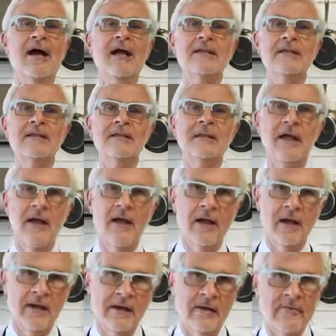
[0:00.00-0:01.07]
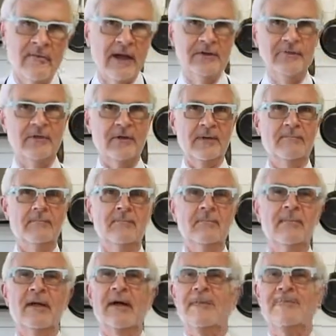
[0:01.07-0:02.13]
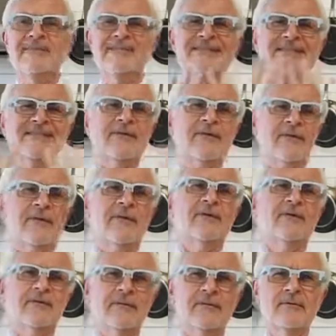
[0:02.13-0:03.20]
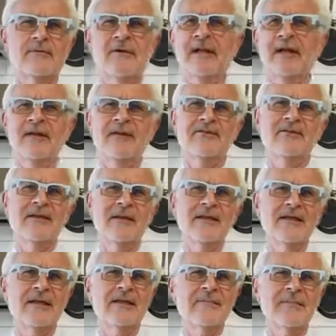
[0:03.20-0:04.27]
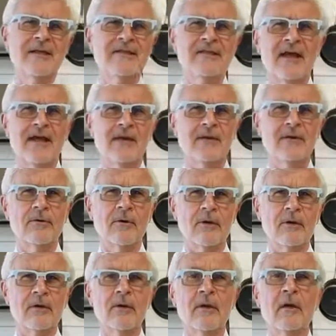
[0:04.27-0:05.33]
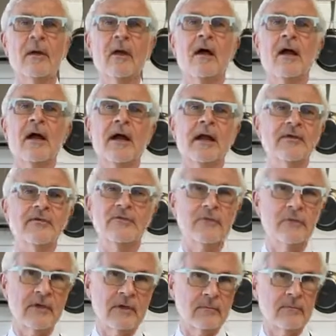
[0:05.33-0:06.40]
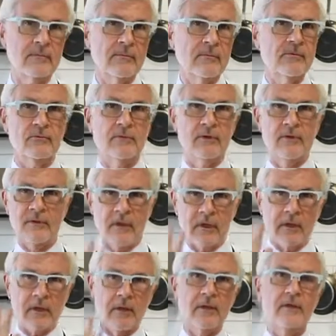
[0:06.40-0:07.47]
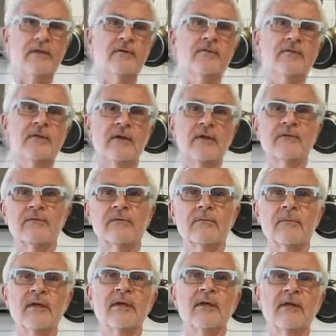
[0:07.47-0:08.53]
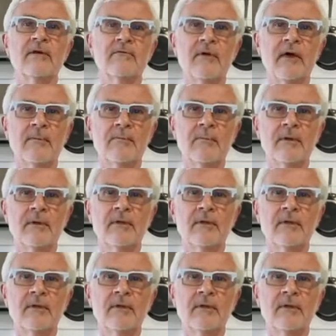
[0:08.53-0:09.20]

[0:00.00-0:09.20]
I love ice cream. I'm serious. When I decided to get my diet in order, ice cream was one of the hardest things for me to give up.